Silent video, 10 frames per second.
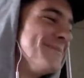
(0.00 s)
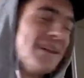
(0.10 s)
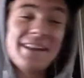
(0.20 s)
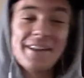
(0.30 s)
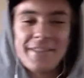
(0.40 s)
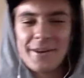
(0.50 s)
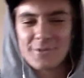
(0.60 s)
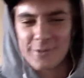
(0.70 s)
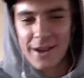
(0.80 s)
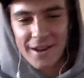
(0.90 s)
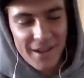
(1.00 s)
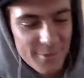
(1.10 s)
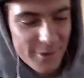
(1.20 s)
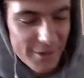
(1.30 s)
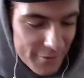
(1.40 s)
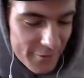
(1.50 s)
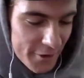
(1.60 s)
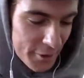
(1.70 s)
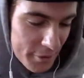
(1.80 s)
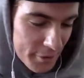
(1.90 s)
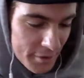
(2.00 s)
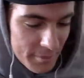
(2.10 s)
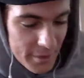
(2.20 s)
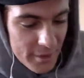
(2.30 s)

yeah, no, that was rad as we're on the photo thing. But